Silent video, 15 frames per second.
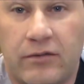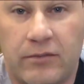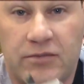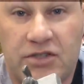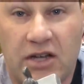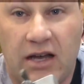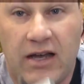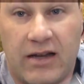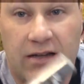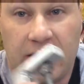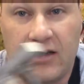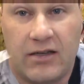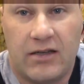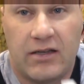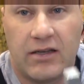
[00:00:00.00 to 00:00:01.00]

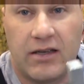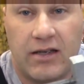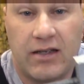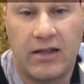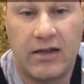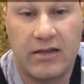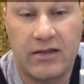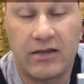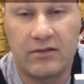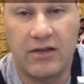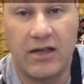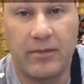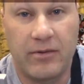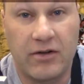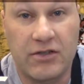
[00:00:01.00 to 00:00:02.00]
China, and their
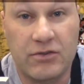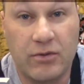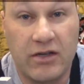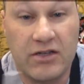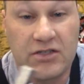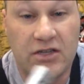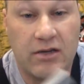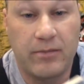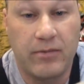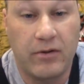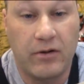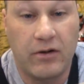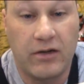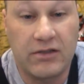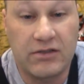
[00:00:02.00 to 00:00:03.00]
labor is way
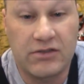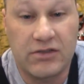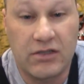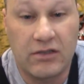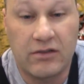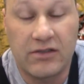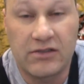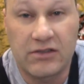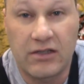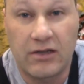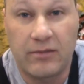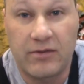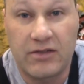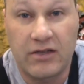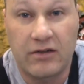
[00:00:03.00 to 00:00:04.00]
cheaper, and so is
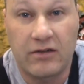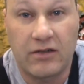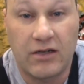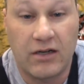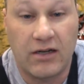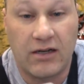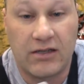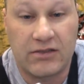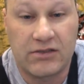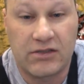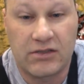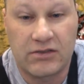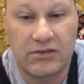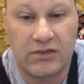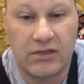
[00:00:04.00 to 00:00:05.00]
their material cost.
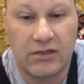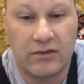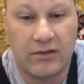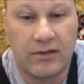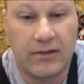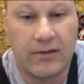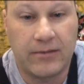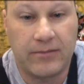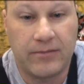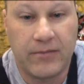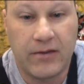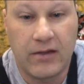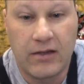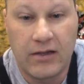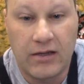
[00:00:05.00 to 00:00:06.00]
So
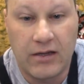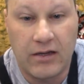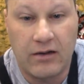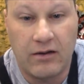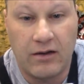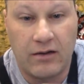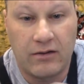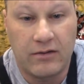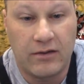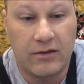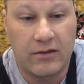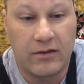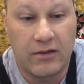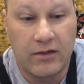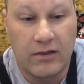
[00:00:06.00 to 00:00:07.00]
you know,
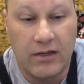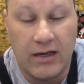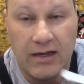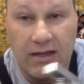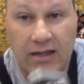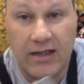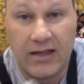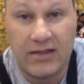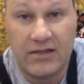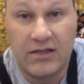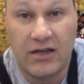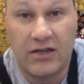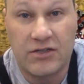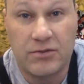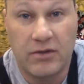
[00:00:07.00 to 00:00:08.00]
I can't
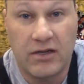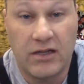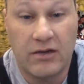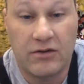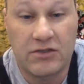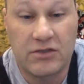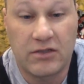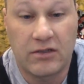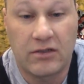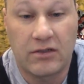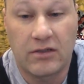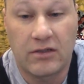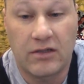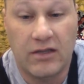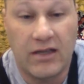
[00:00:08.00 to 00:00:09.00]
touch what he was
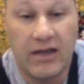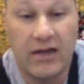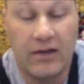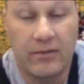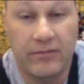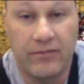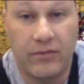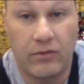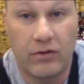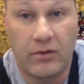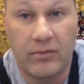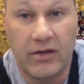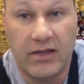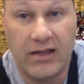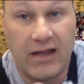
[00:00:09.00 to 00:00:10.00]
getting them for,
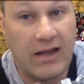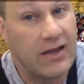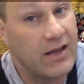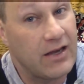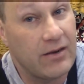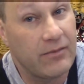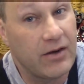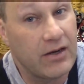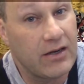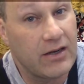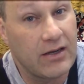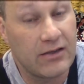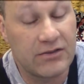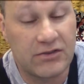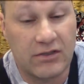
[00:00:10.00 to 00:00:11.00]
but he can't get them right
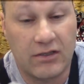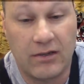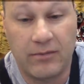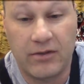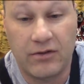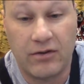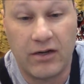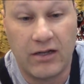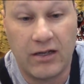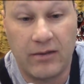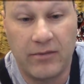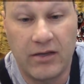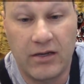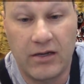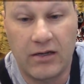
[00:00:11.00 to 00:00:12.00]
now. So I'm gonna try to
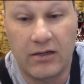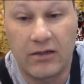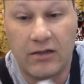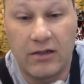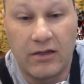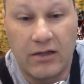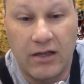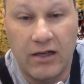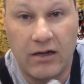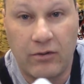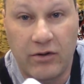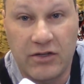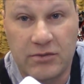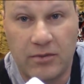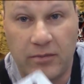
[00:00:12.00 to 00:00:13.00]
come in at a
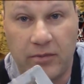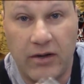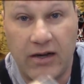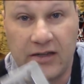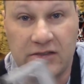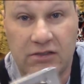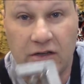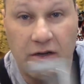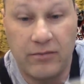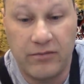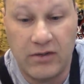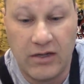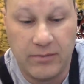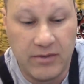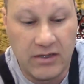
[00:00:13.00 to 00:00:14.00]
reasonable price. So
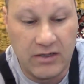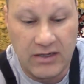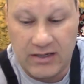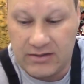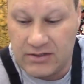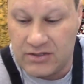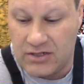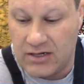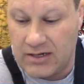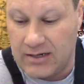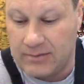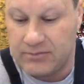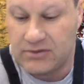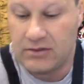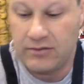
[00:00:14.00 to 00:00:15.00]
hopefully I'll be able to get the
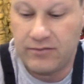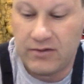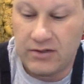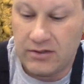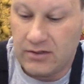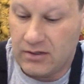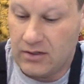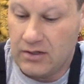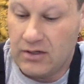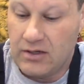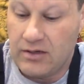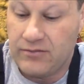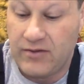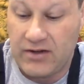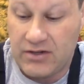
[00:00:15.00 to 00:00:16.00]
job. So
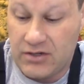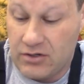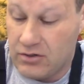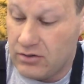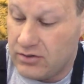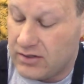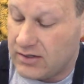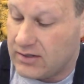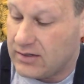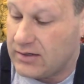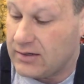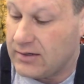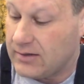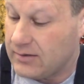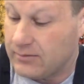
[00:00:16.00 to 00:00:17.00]
if I do, then
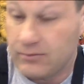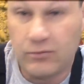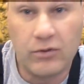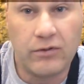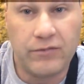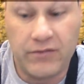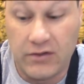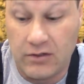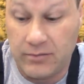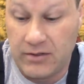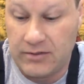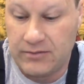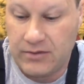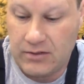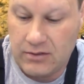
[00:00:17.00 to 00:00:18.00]
we'll film
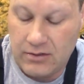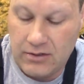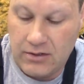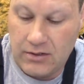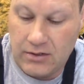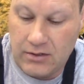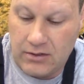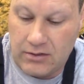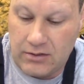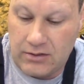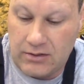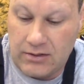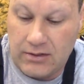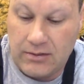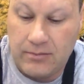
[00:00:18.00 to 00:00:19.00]
it.
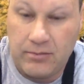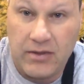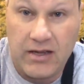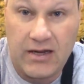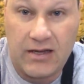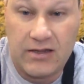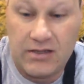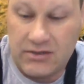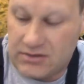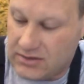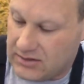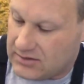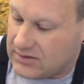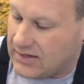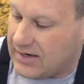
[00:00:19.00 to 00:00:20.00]
Banging these
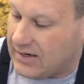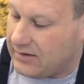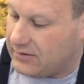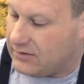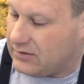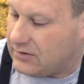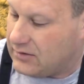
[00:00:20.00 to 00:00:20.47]
things out.